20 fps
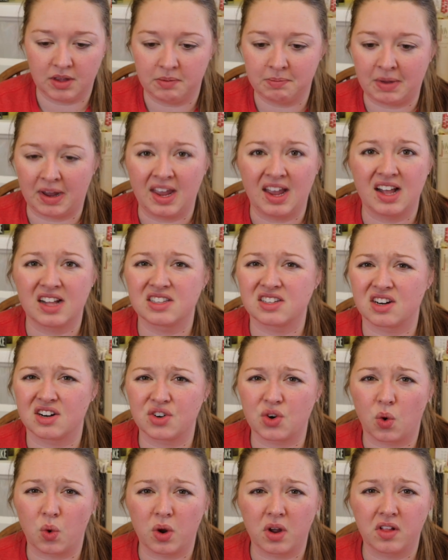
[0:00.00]
My hands
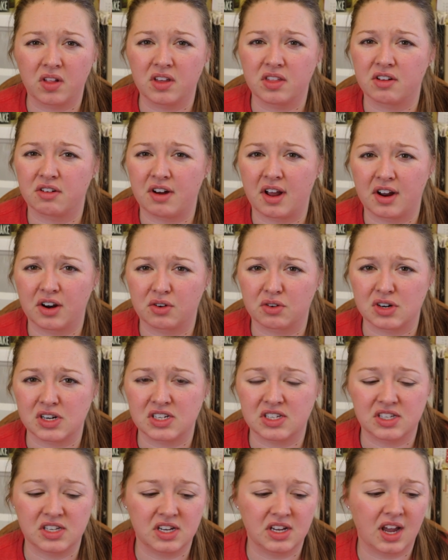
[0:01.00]
aren't oily, they're not
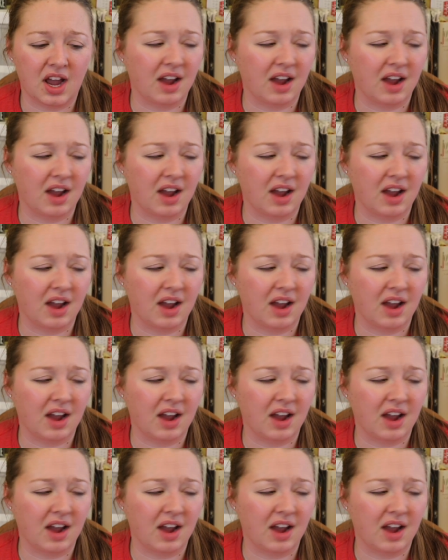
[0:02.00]
greasy.